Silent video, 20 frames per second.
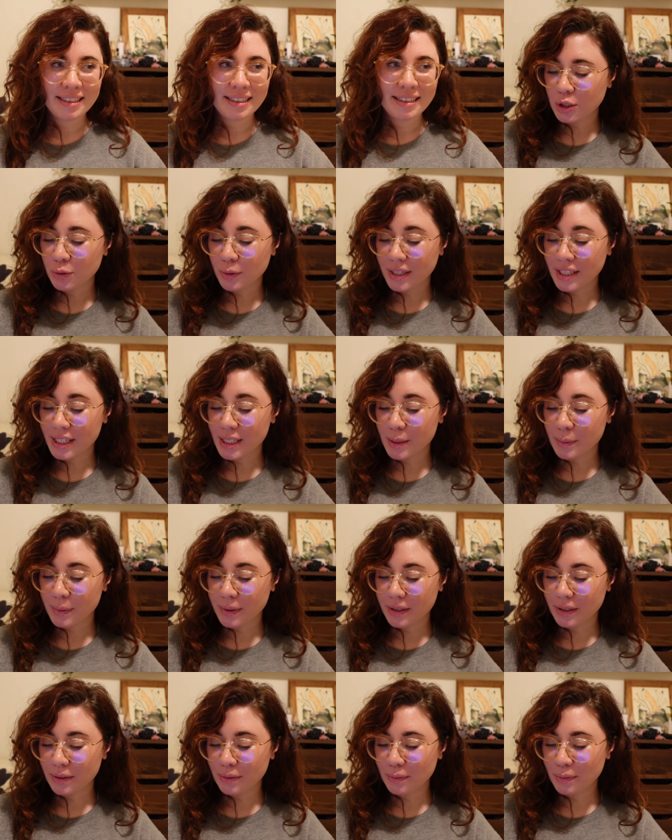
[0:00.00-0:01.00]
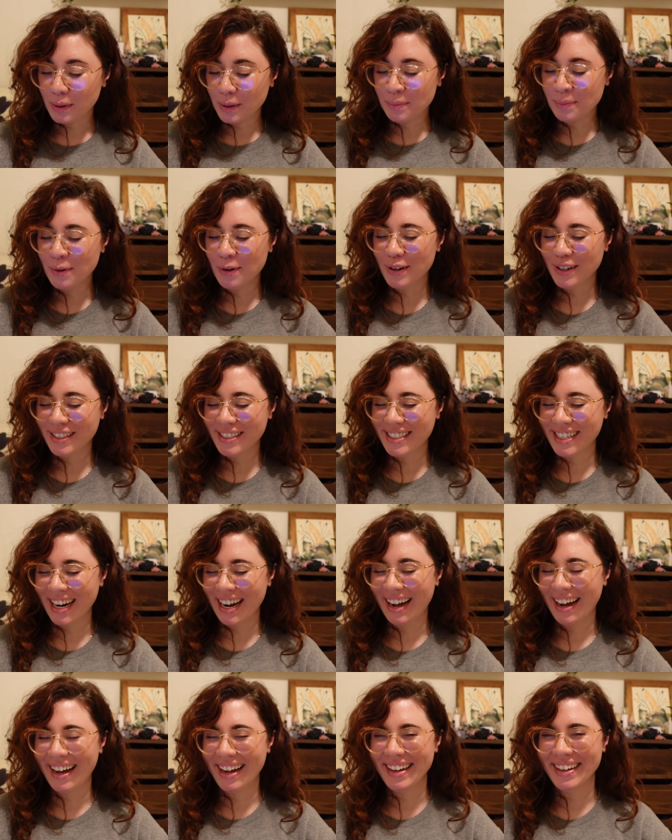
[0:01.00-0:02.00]
Do I spin one more
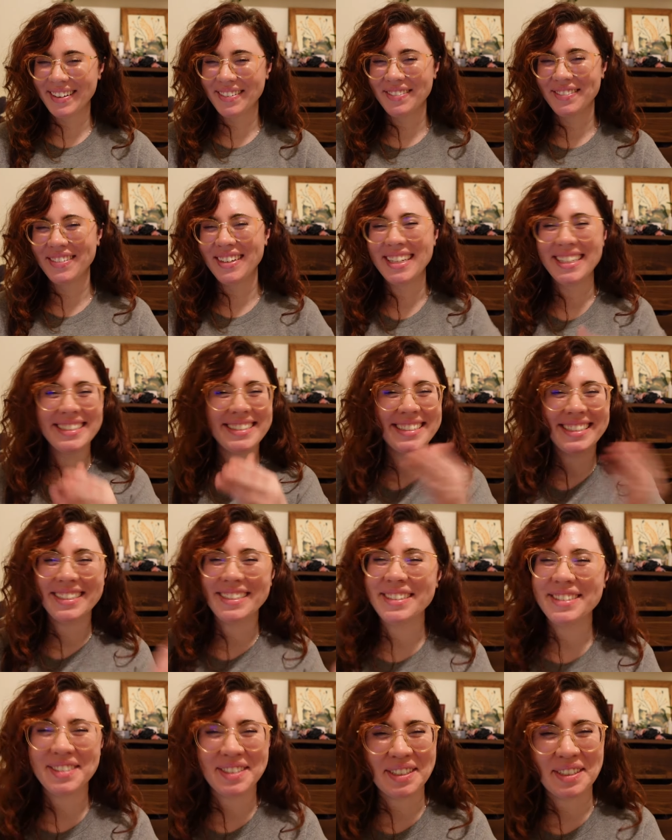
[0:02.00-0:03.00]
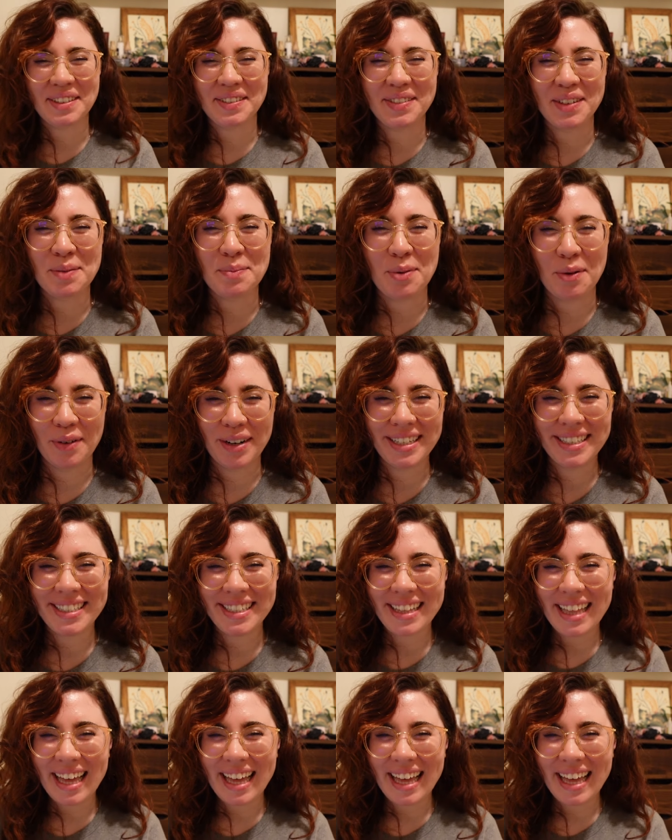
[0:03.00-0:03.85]
time? Is there even a point to